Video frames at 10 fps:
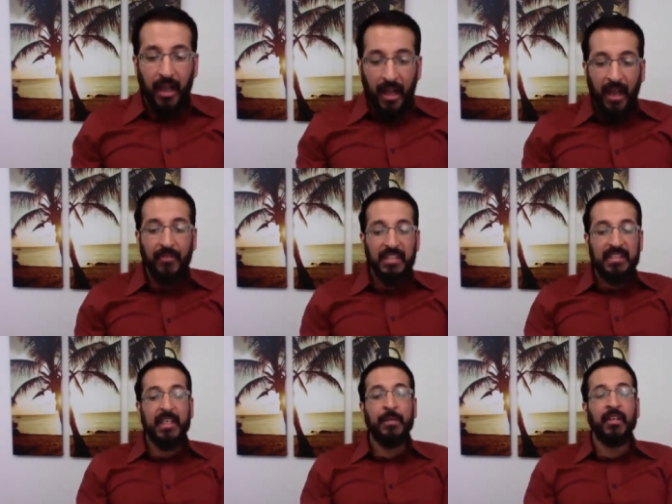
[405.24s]
have the
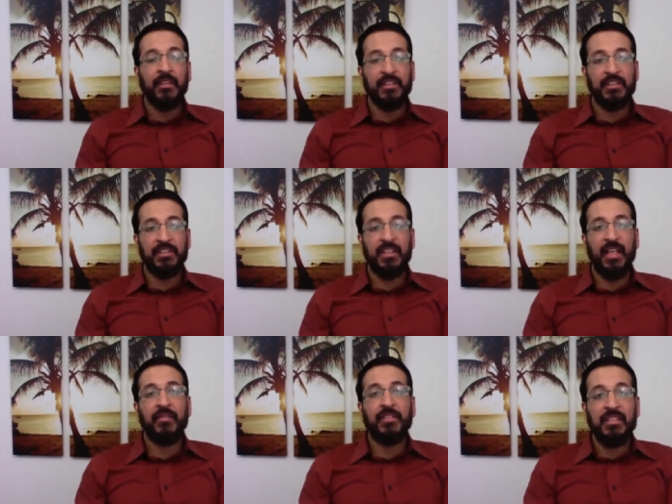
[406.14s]
same illnesses.
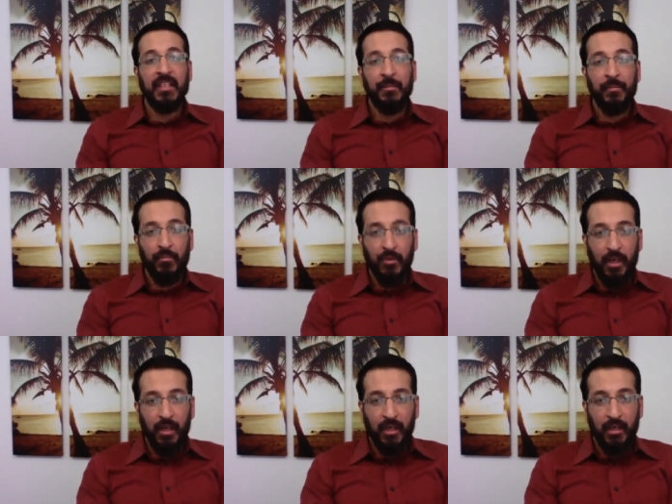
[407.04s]
They have the same
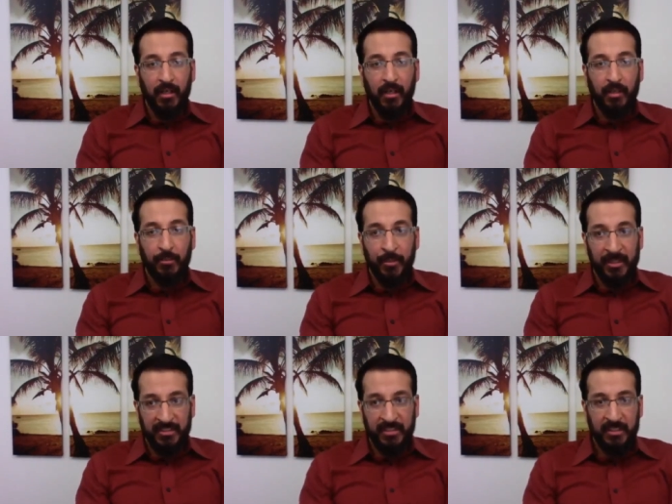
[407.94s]

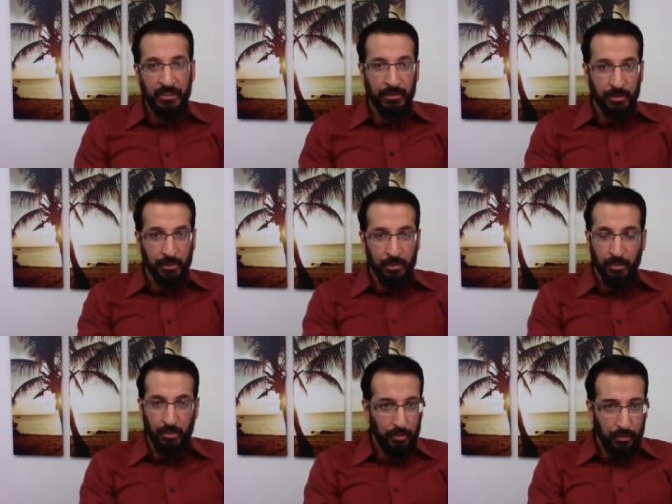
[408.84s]
propensity
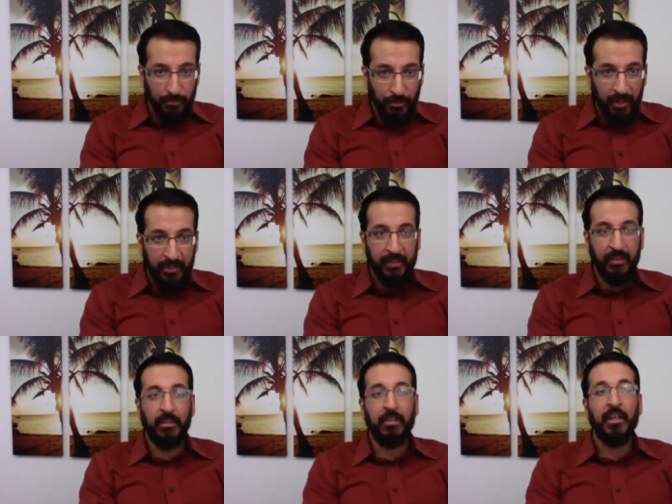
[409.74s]
to fall
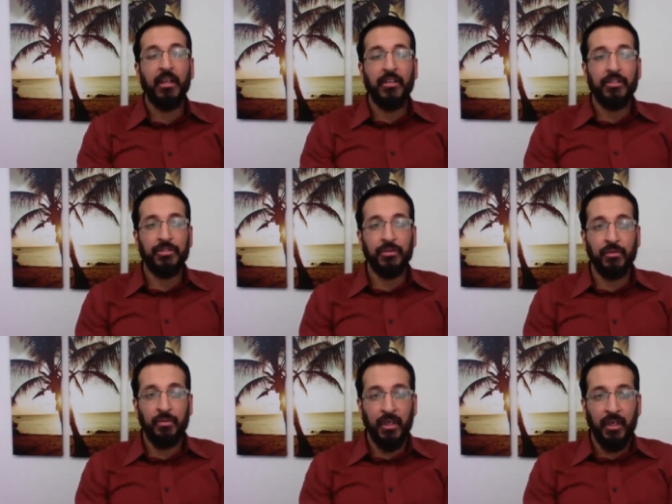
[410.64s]
ill,
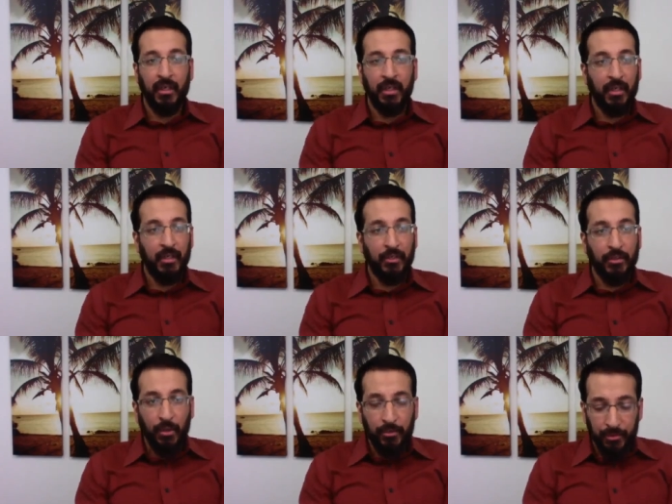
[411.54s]
to
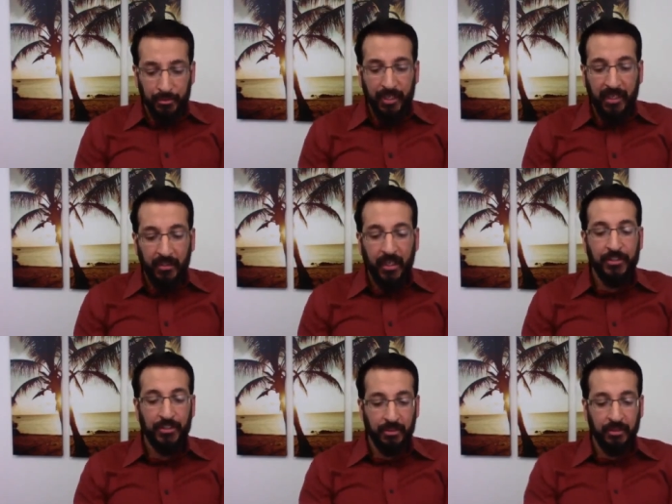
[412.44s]
go through
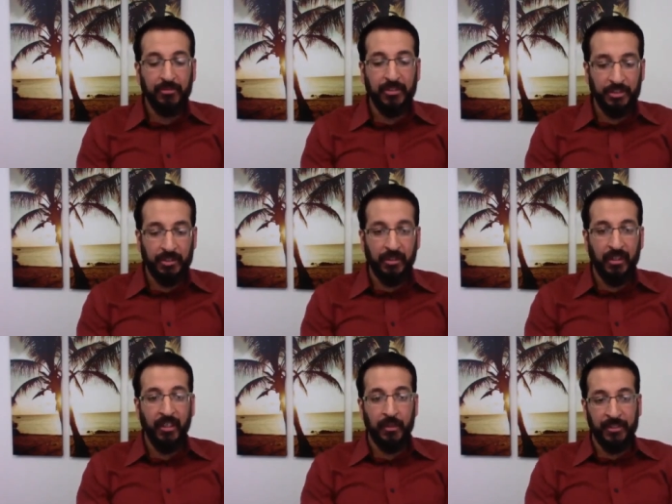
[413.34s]
psychological and
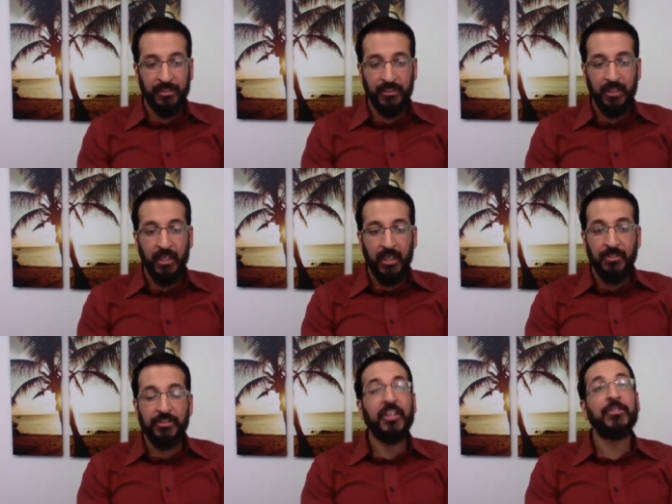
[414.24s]
physical ailments
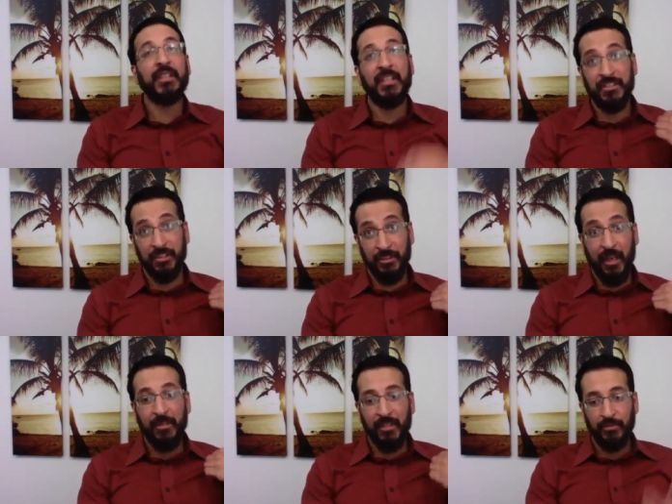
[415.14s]
just because their
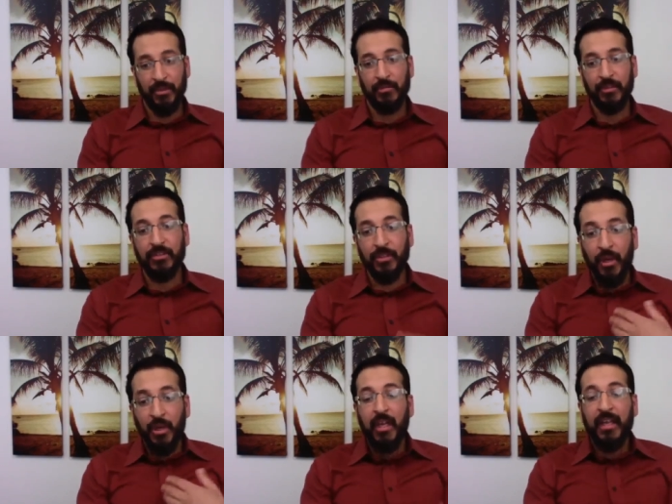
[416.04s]
grandparents went through it.
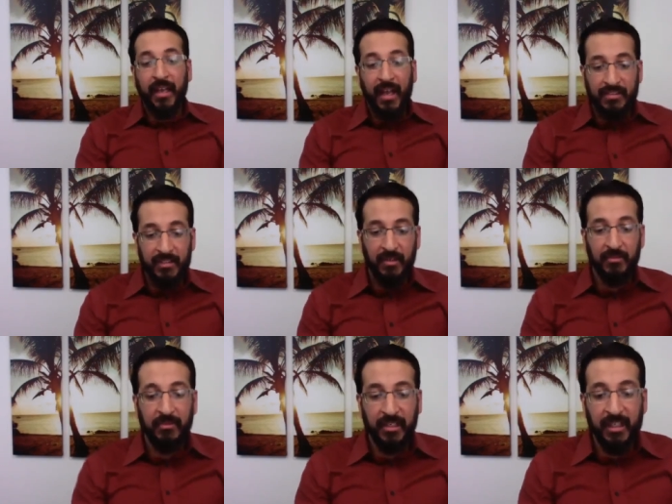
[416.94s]
So it has
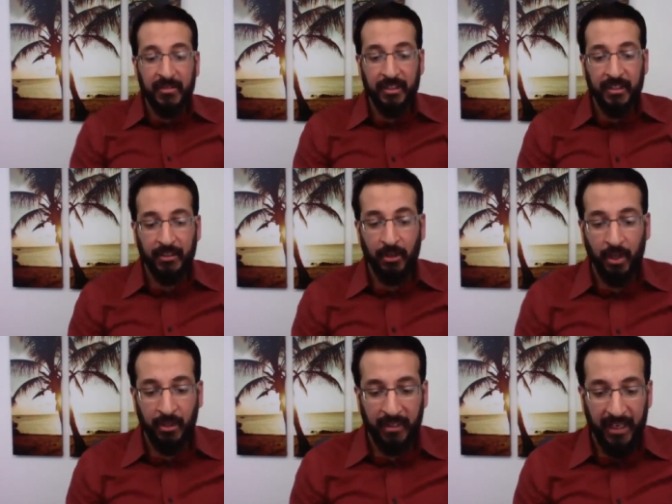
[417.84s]
a very, very
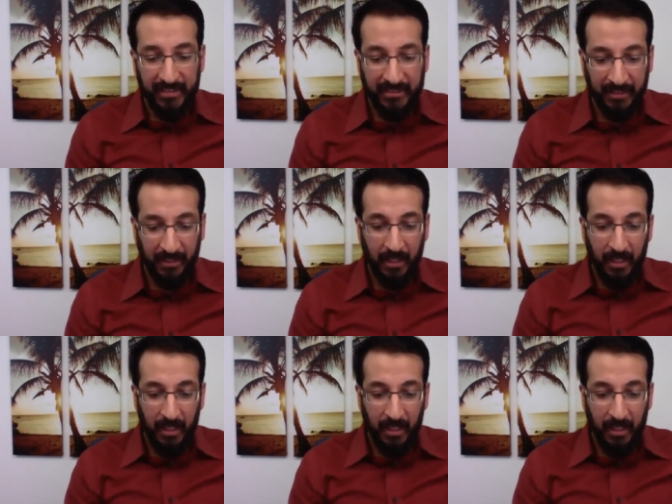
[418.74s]
long-lasting